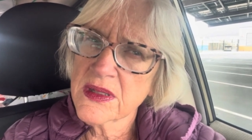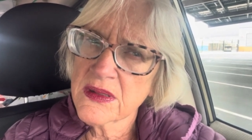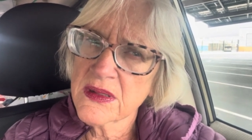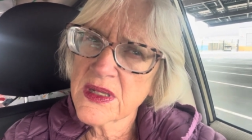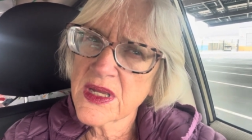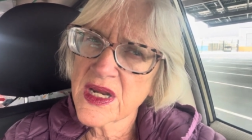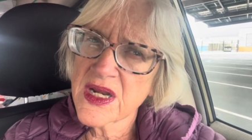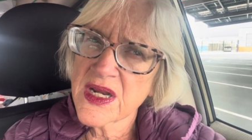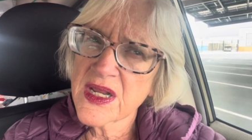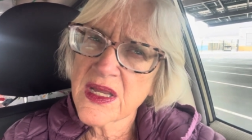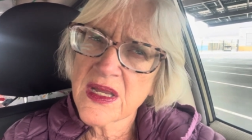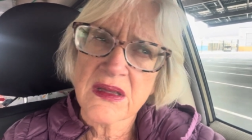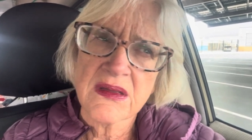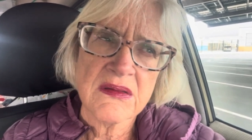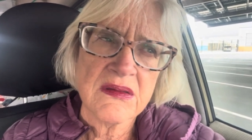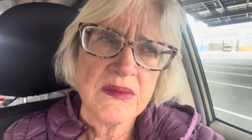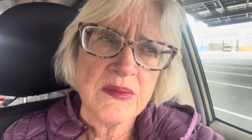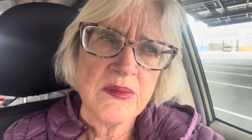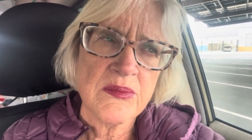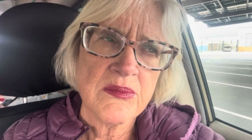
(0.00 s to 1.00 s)

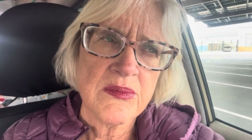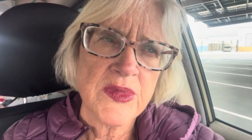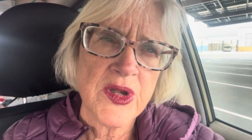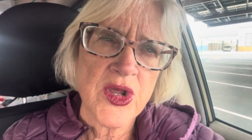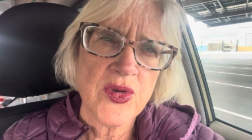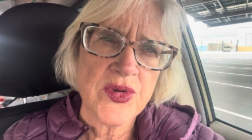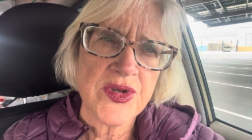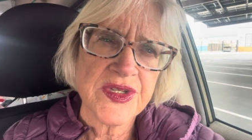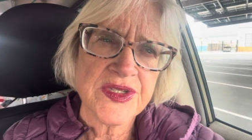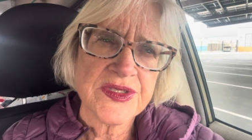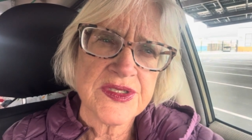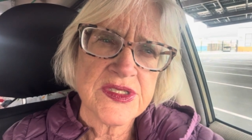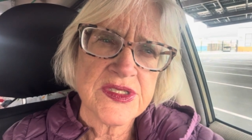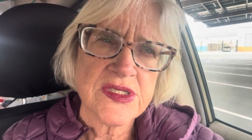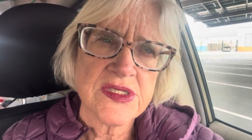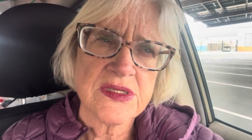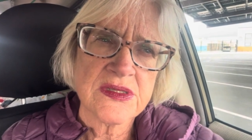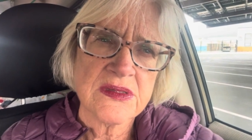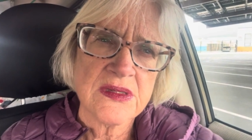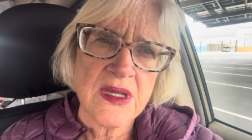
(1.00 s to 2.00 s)
getting
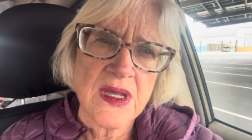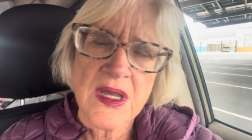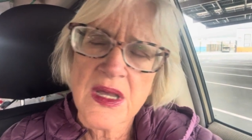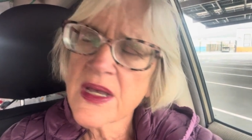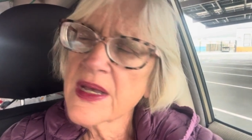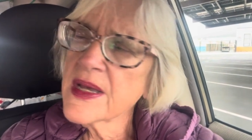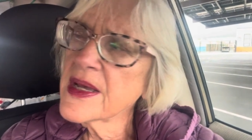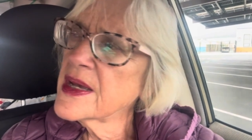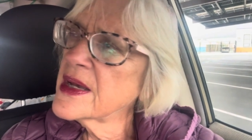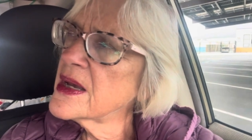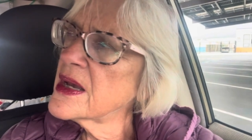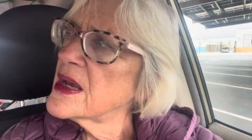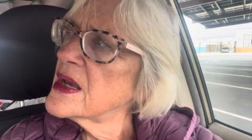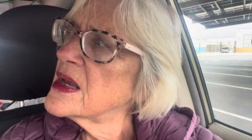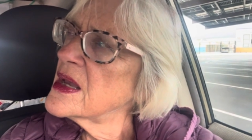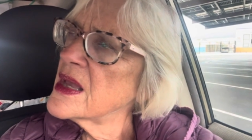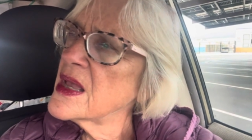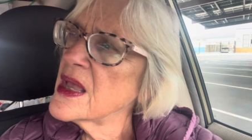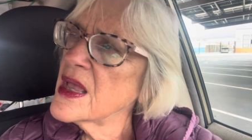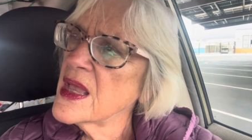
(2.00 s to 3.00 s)
noticed uh,
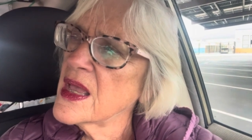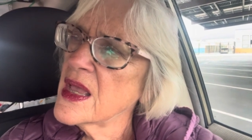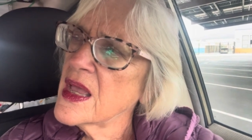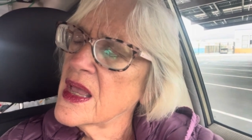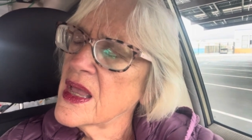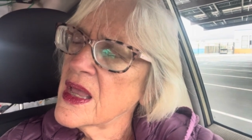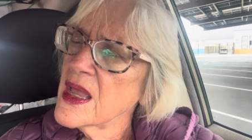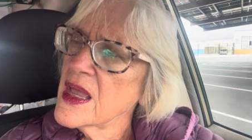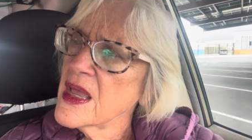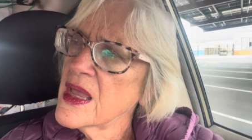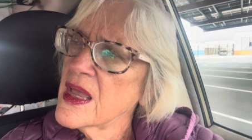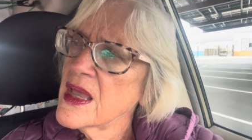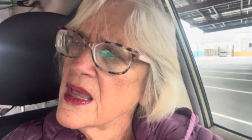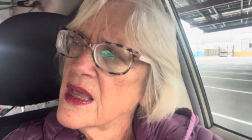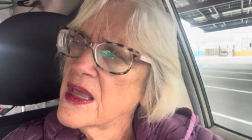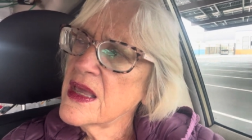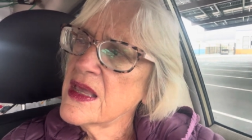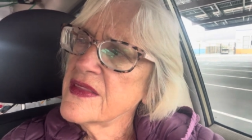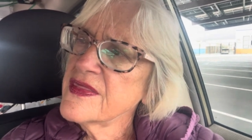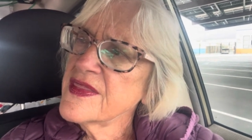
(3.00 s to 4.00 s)

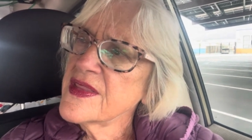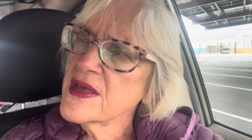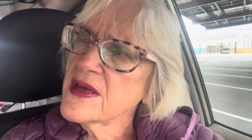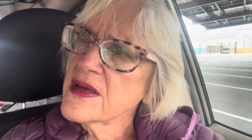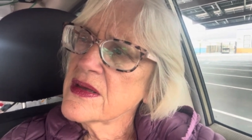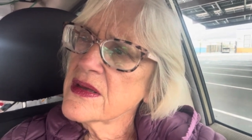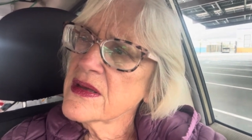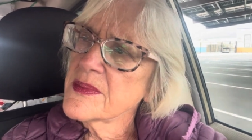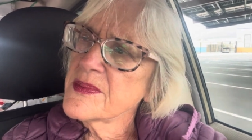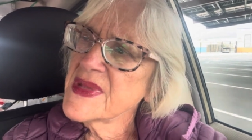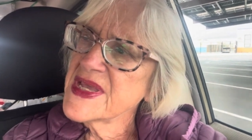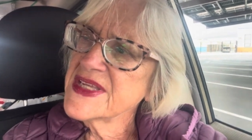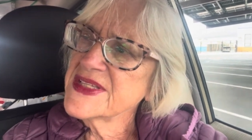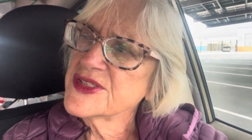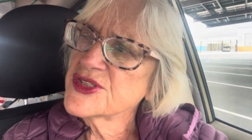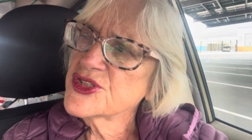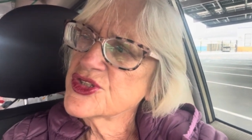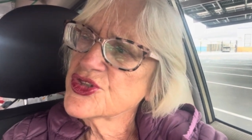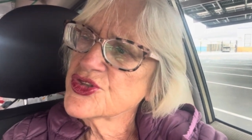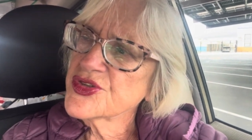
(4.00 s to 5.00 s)
in the
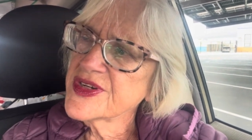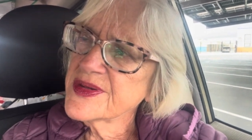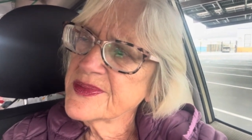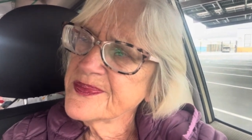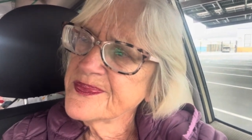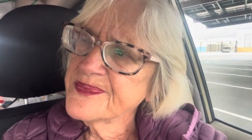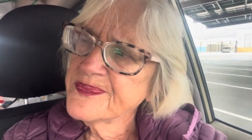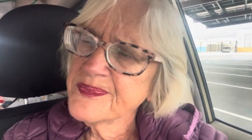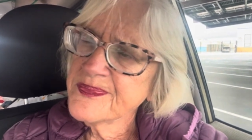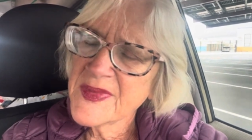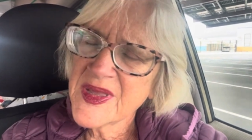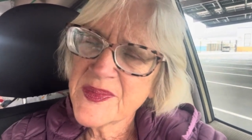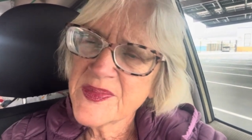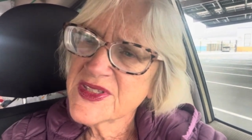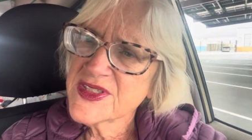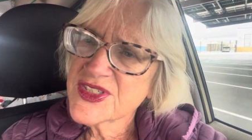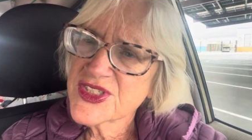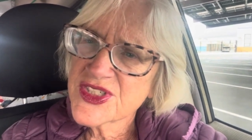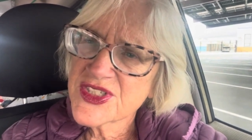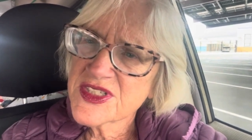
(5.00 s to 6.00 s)
mainstream. Maybe
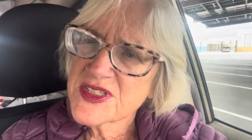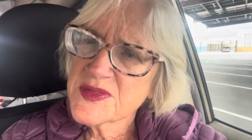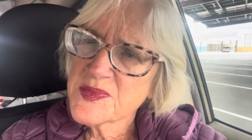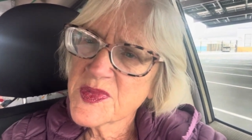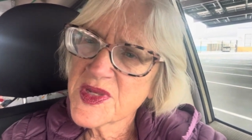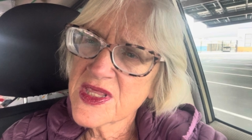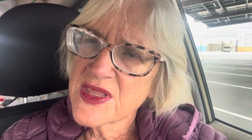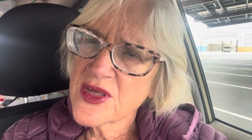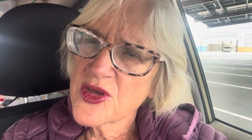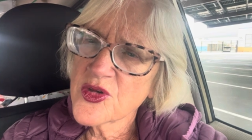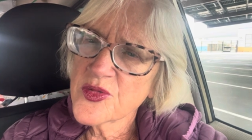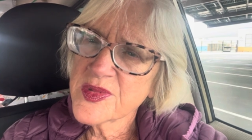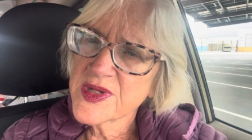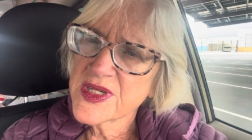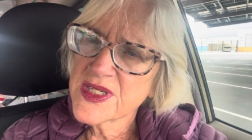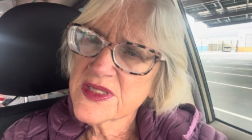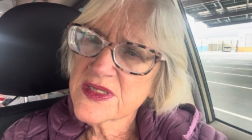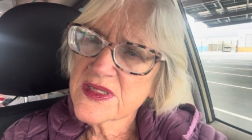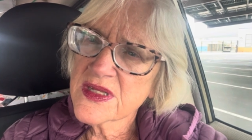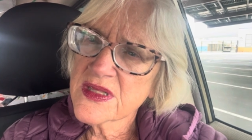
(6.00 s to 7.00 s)
it's just me though,
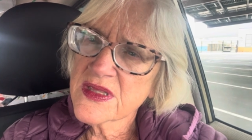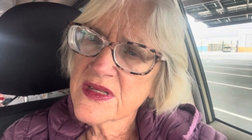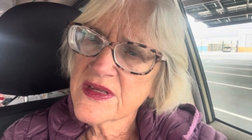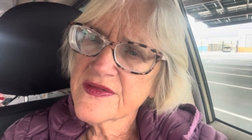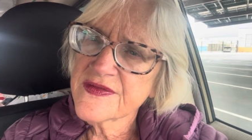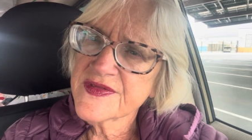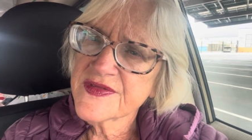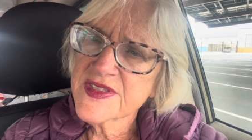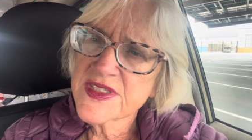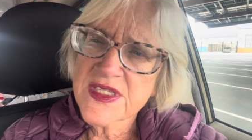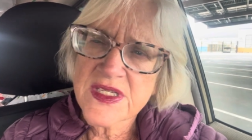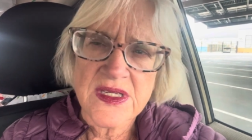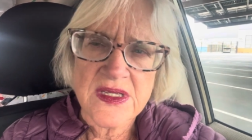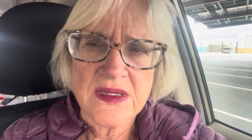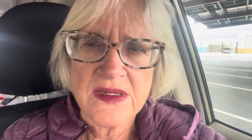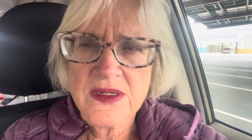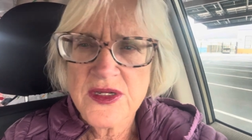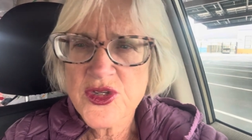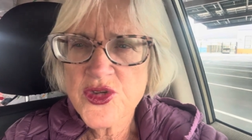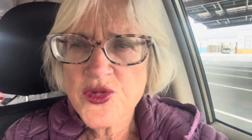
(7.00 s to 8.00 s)
because I love
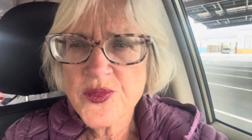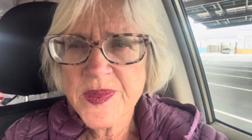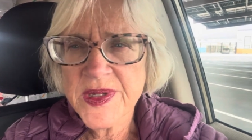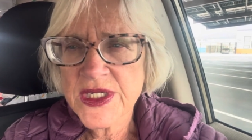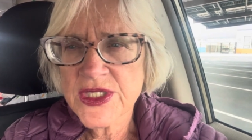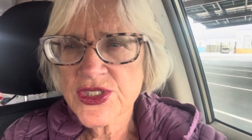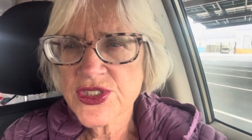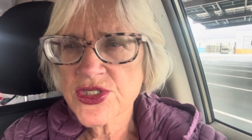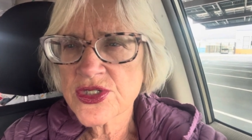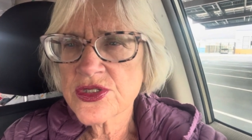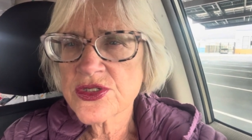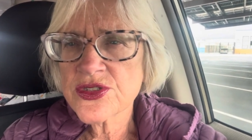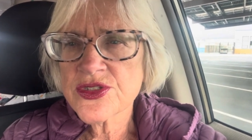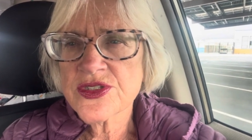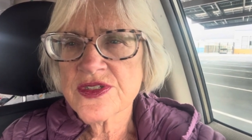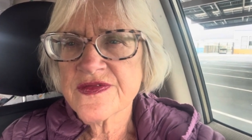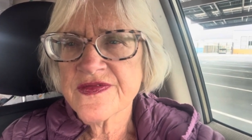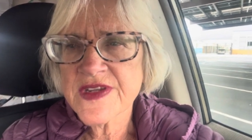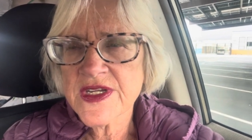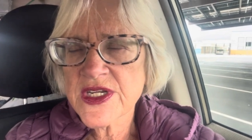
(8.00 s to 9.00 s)
seeing new pictures
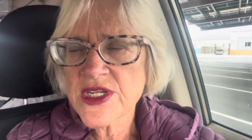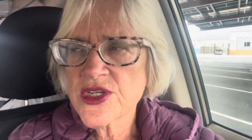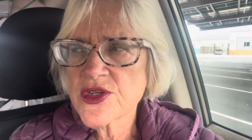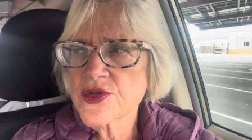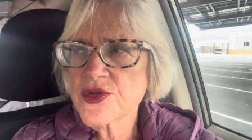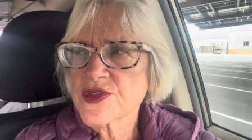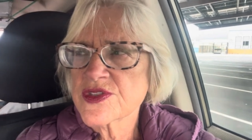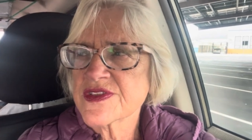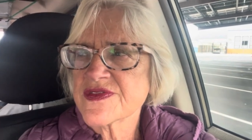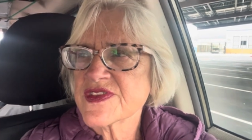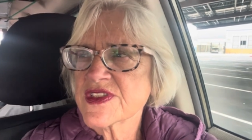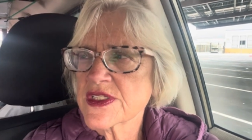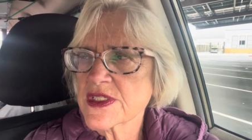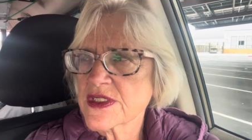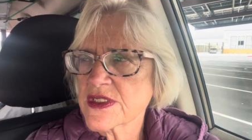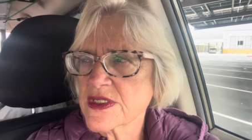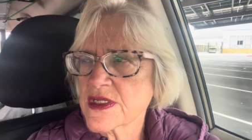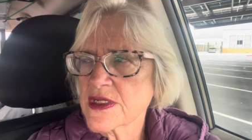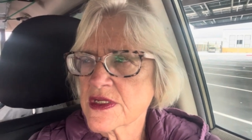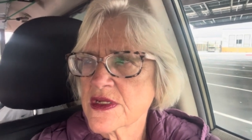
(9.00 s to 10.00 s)
and videos of
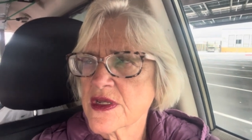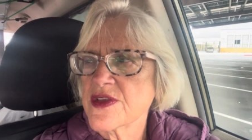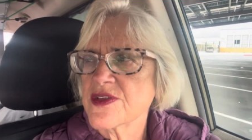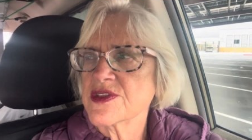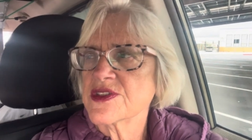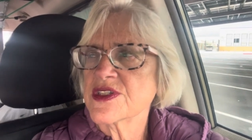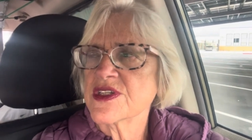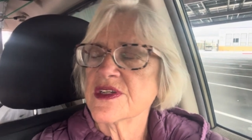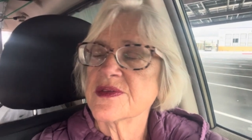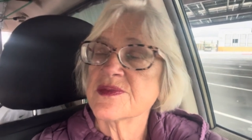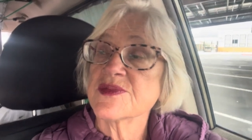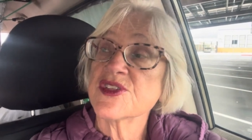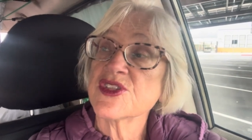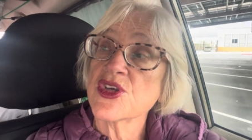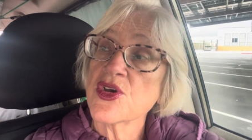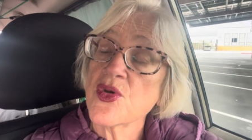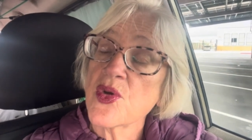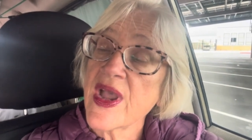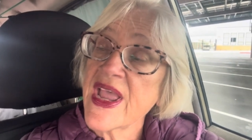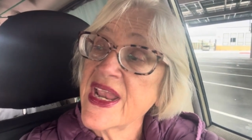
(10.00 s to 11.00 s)
Sicily all the time.
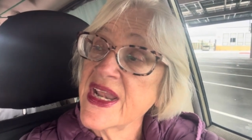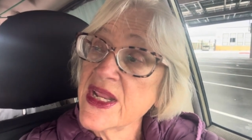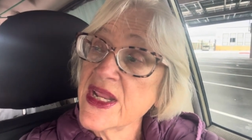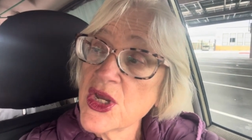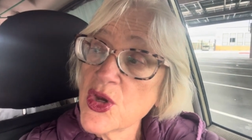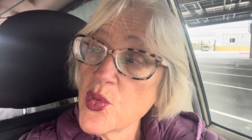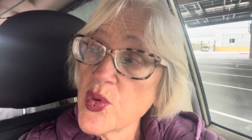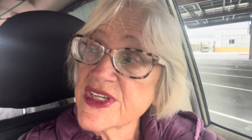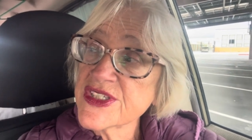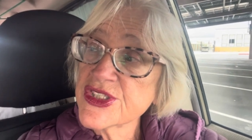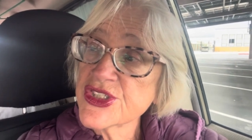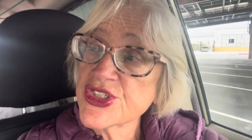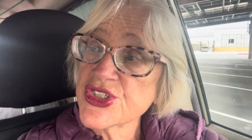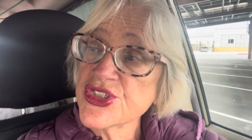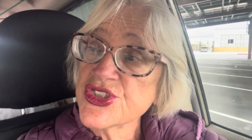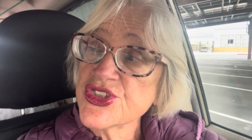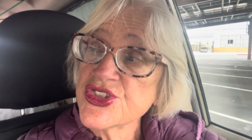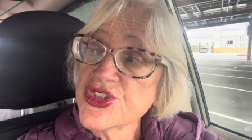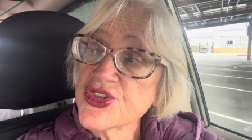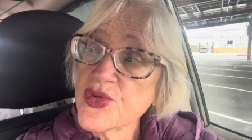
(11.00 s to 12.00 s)
So any
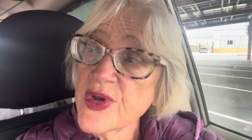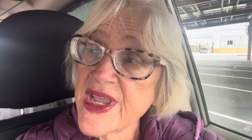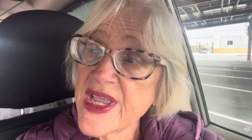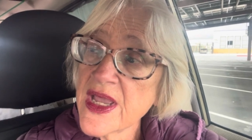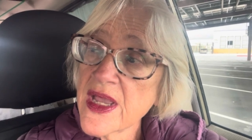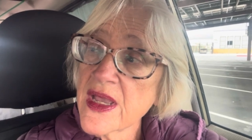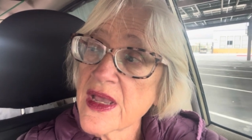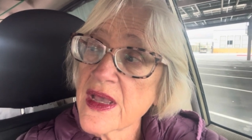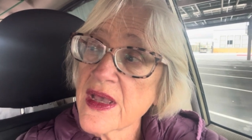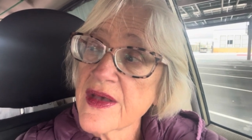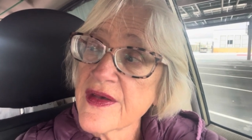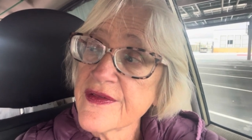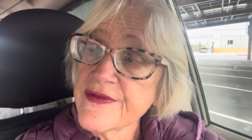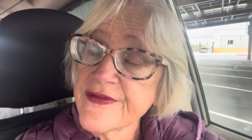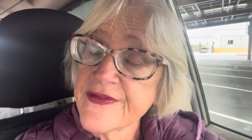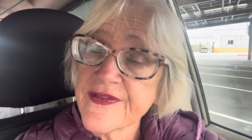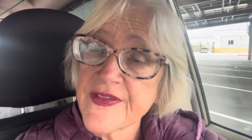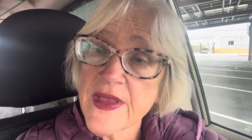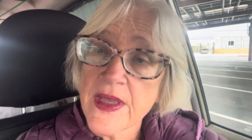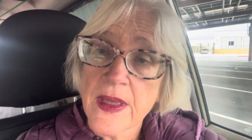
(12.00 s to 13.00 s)
questions you have,